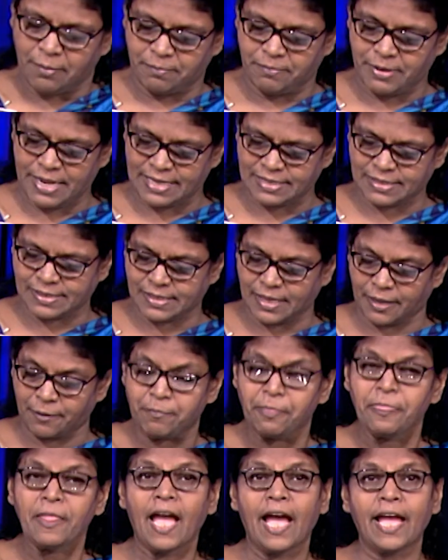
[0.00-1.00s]
blessing
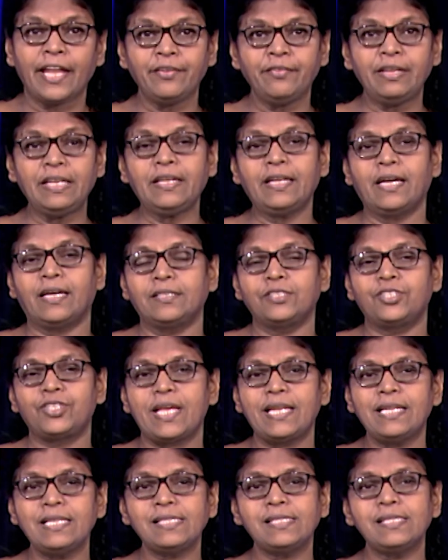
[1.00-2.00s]
and in uh,
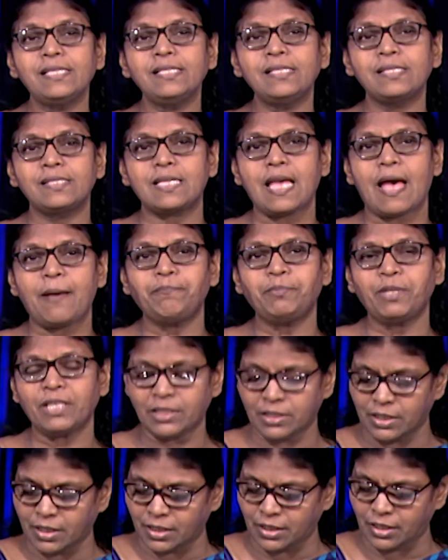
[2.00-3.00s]
genesis chapter
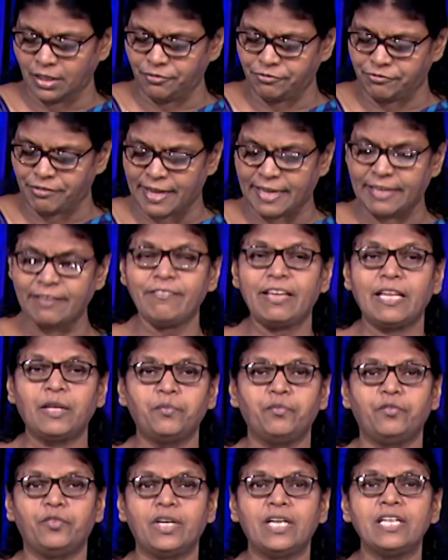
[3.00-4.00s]
35
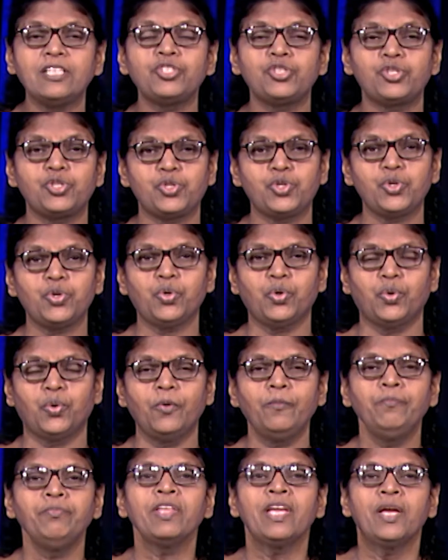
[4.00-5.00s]
and verse
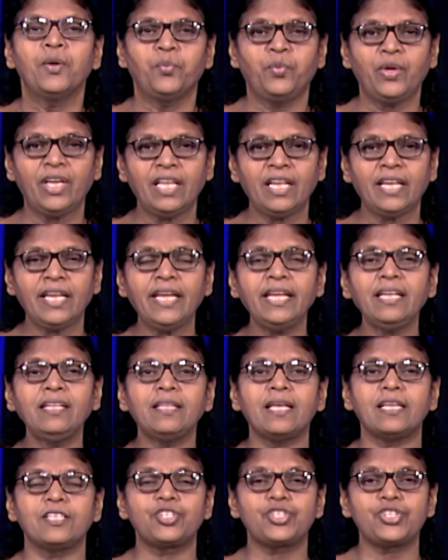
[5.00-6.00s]
2 we read
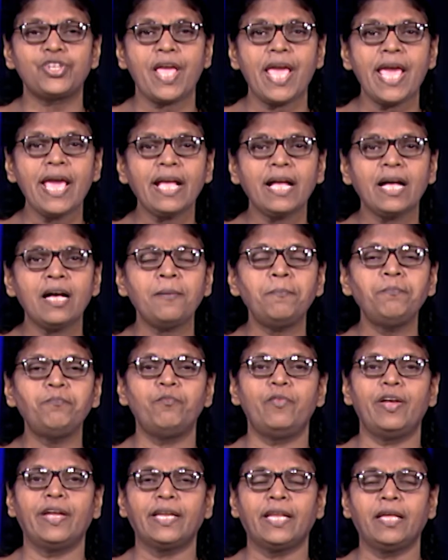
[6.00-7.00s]
that jacob
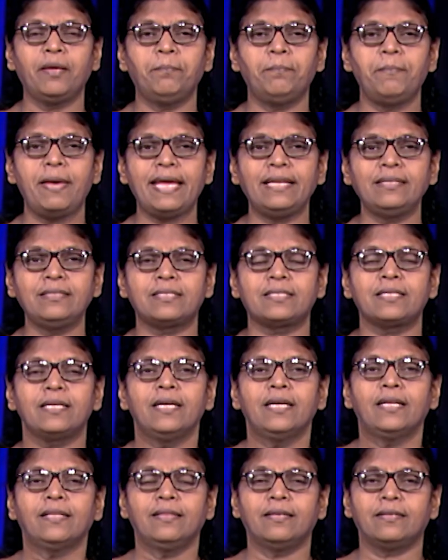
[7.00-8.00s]
when he met
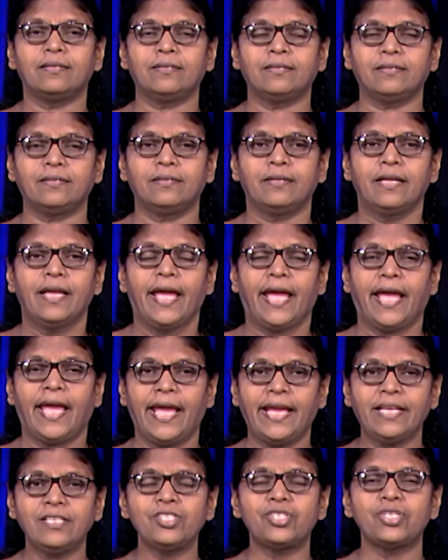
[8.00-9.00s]
the
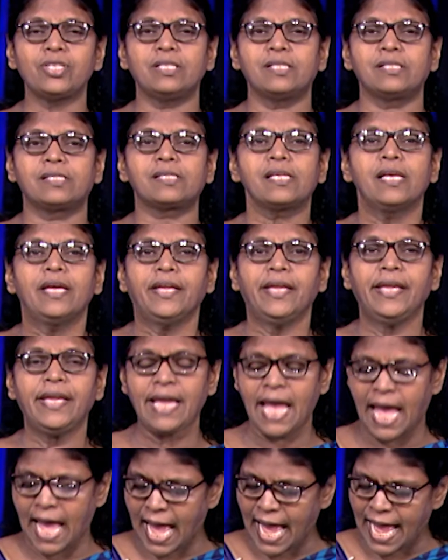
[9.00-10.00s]
angels he
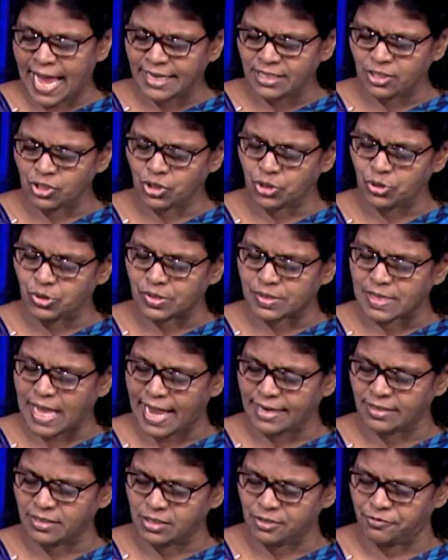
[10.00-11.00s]
had to
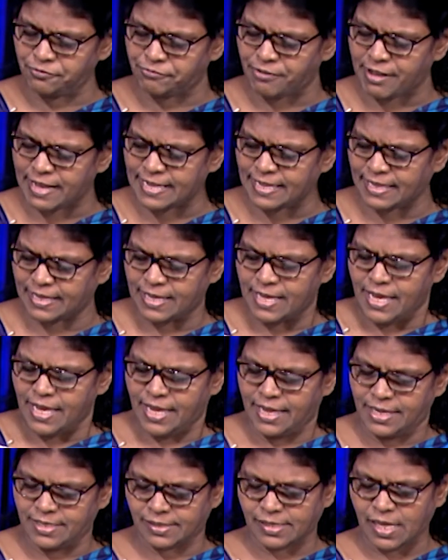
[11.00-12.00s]
sanctify
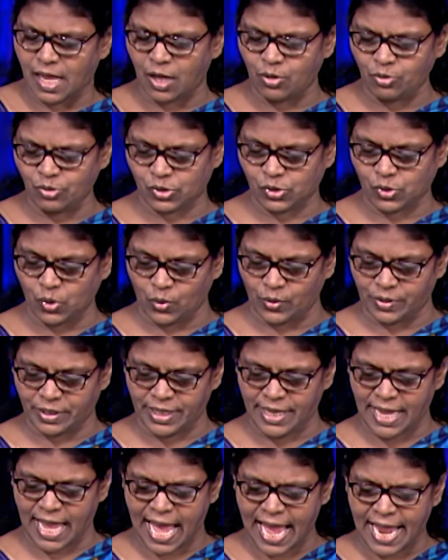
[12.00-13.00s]
his household
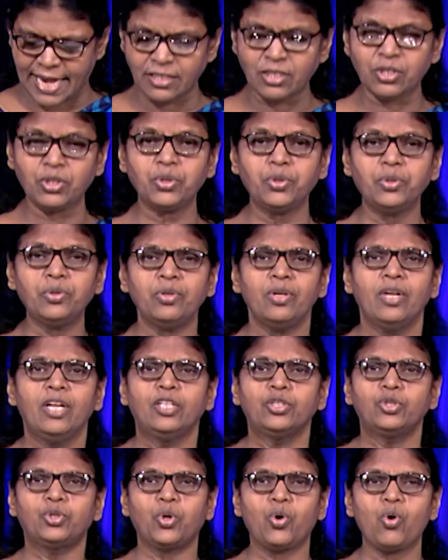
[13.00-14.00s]
he had to
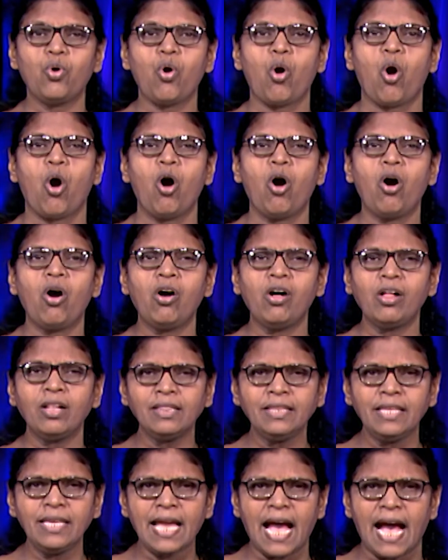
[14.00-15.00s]
throw
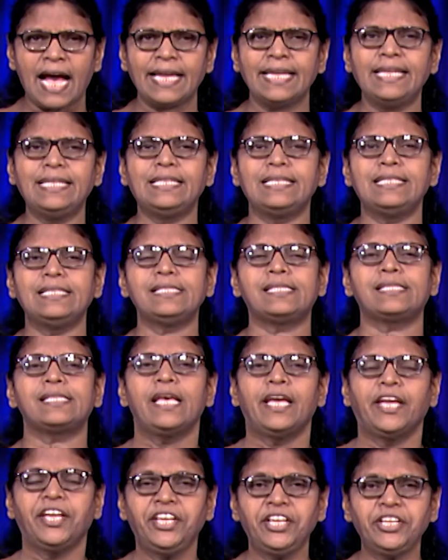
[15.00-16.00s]
all the idols
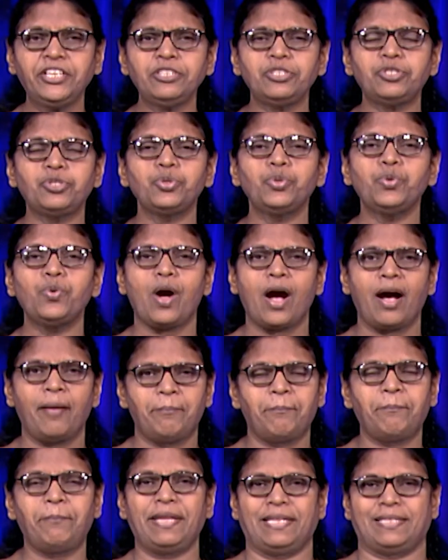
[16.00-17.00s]
into a
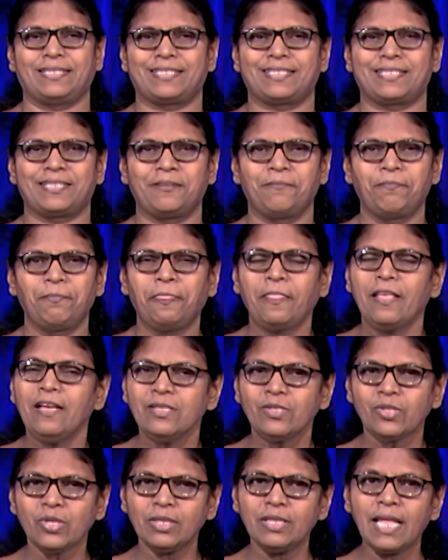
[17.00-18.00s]
pit.
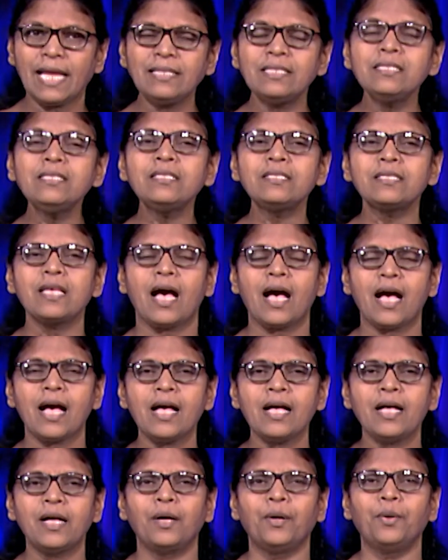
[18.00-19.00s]
So that is
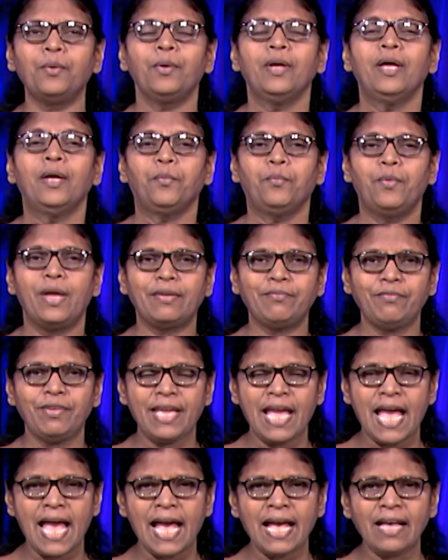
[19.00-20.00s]
how when
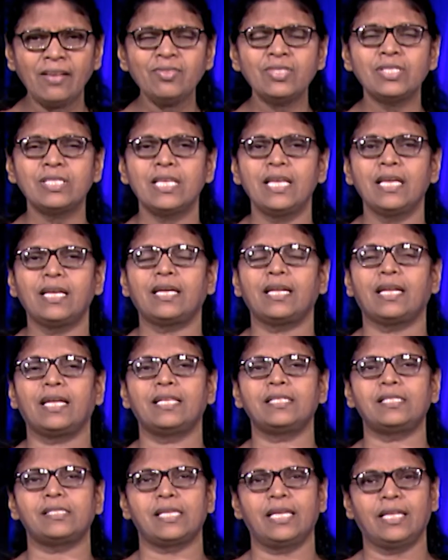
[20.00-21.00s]
we have
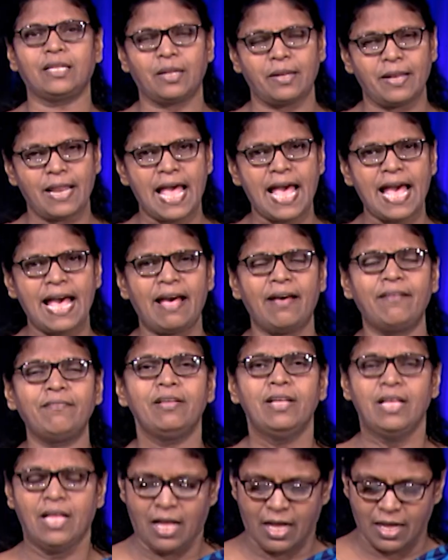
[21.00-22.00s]
secrets, it will have
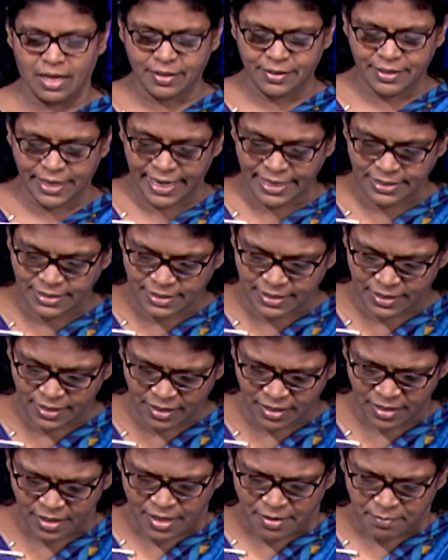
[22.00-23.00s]
a
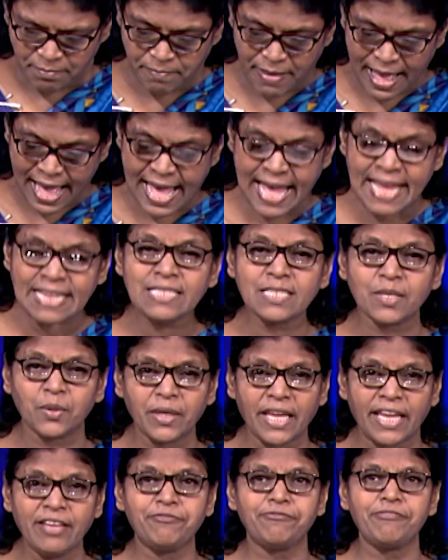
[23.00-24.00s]
greater bad
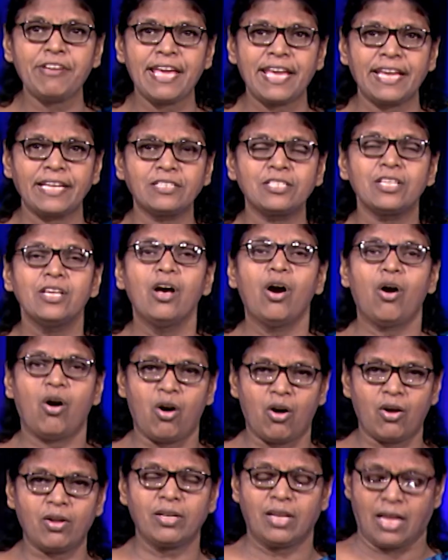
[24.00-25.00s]
effect
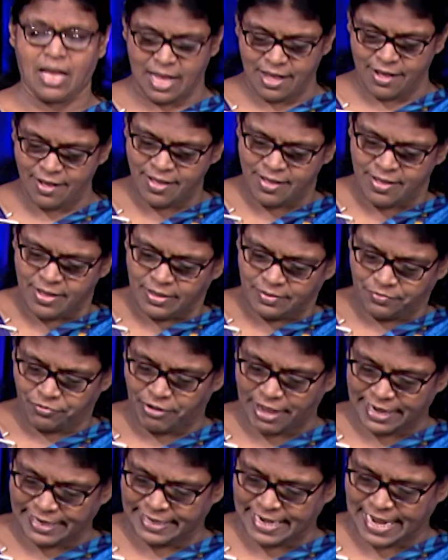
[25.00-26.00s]
on our
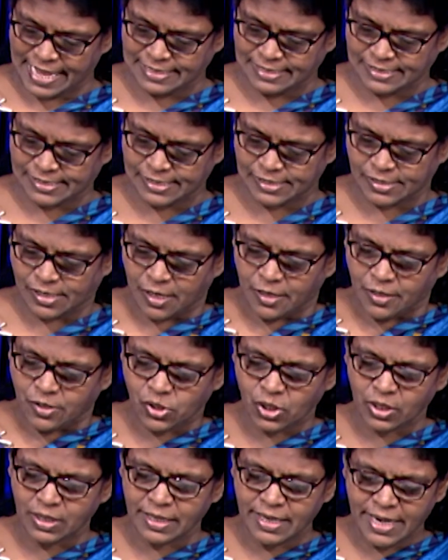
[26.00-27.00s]
finances.
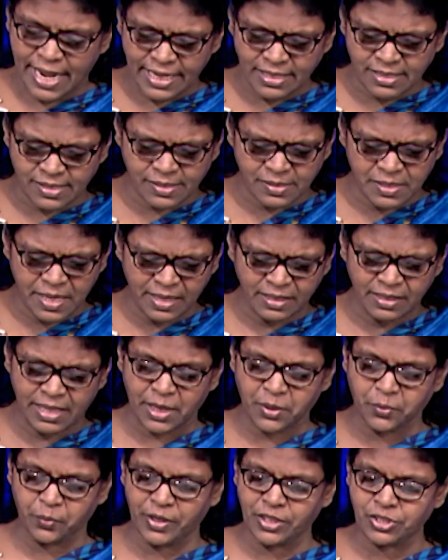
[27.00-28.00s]
So the next thing
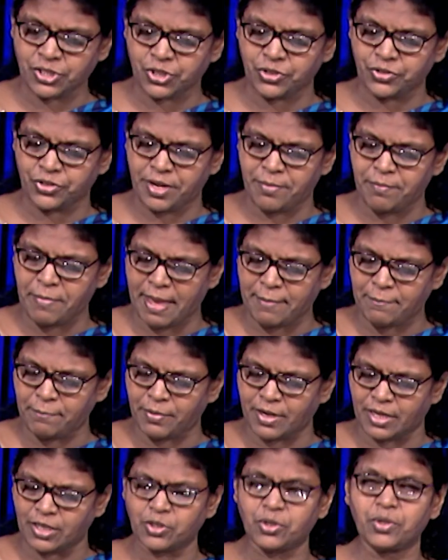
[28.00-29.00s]
that we should
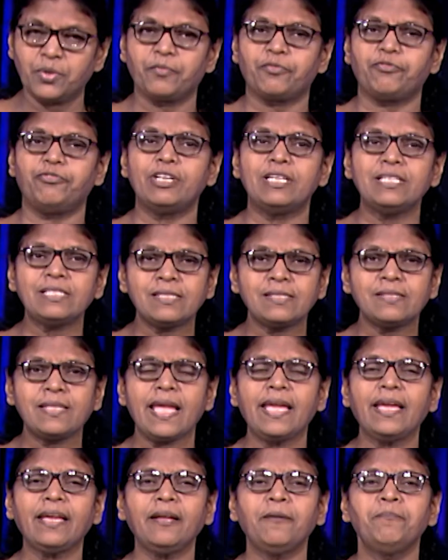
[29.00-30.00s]
remember, first
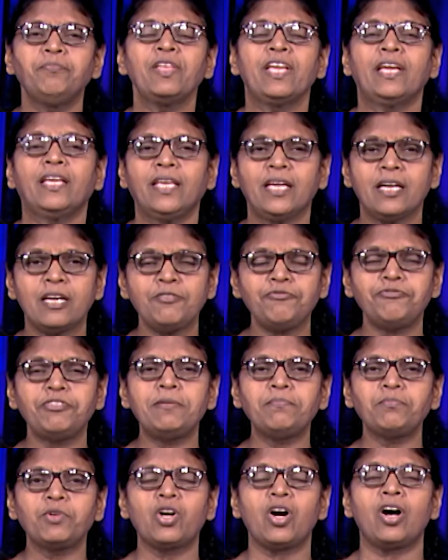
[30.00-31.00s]
thing, hear
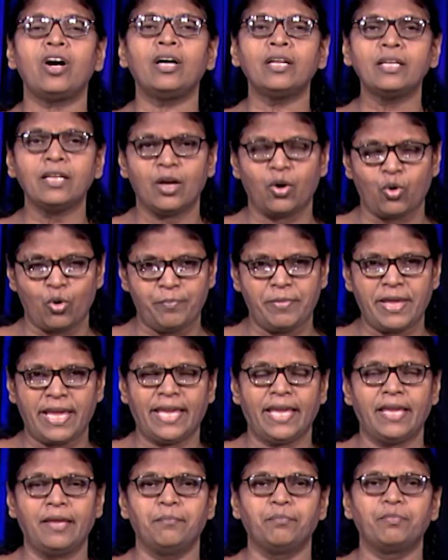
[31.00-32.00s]
from God, obey
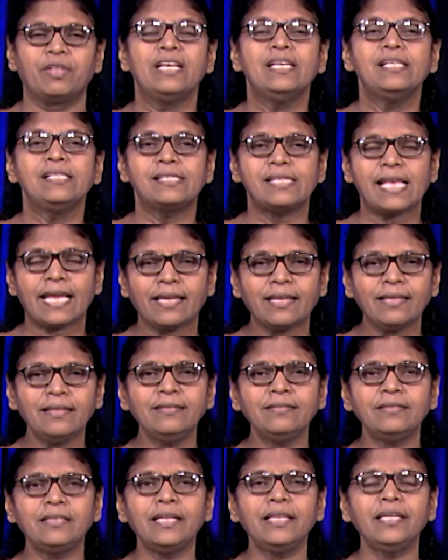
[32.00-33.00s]
Him.
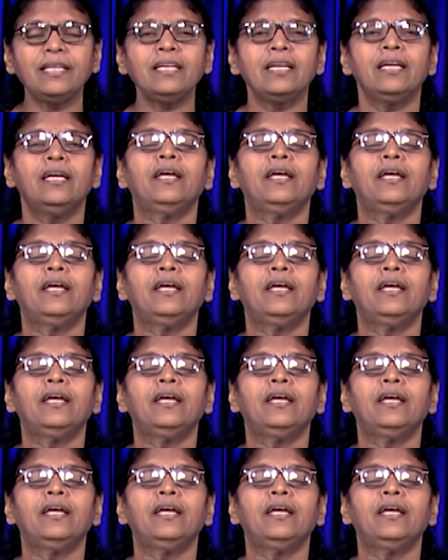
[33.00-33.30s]
Second thing,